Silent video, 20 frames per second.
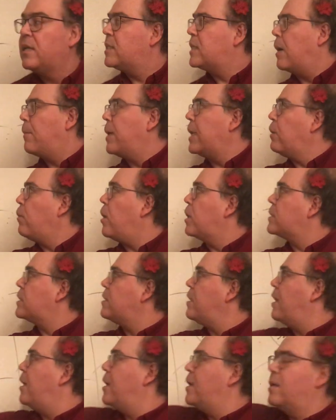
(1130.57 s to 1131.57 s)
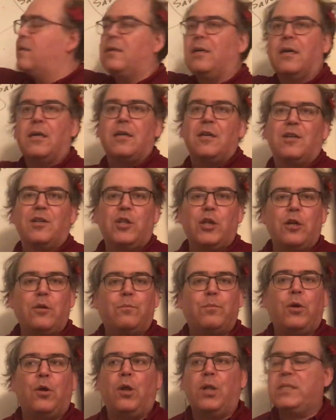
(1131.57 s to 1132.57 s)
somebody walks along,
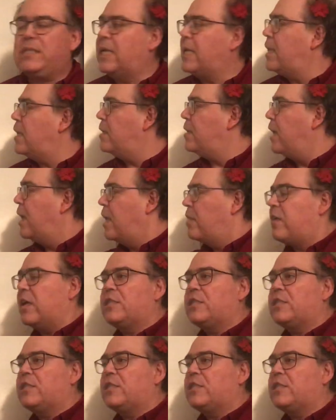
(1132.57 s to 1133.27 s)
they're pulled in,